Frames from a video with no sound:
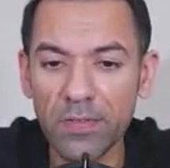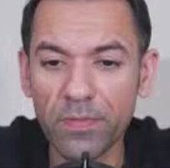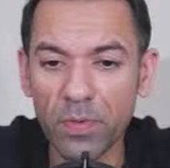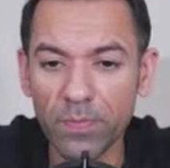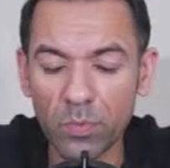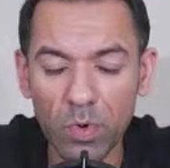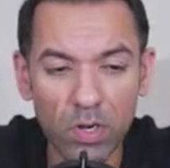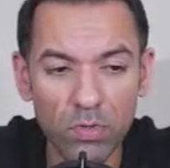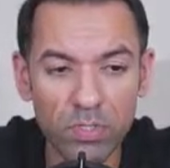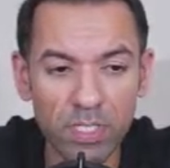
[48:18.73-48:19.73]
from the
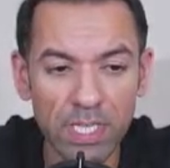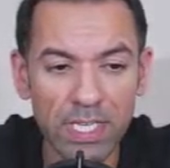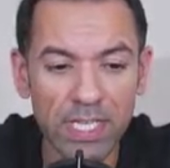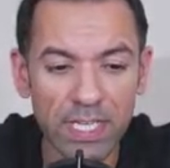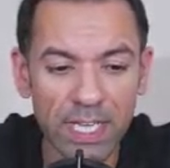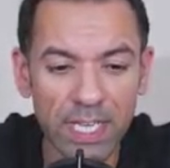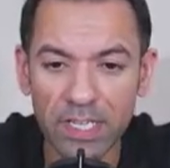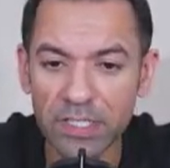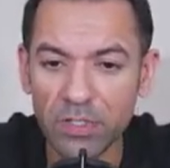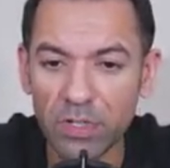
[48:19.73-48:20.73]
world,
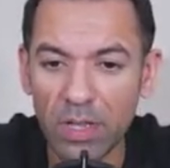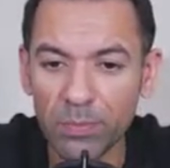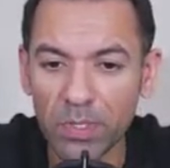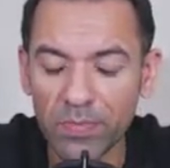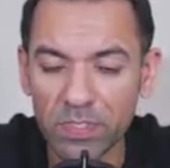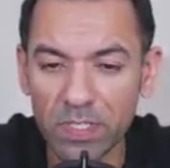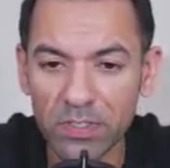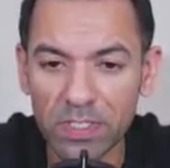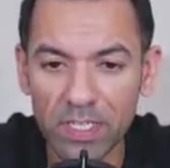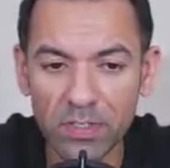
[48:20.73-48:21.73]
and I'll happily facilitate.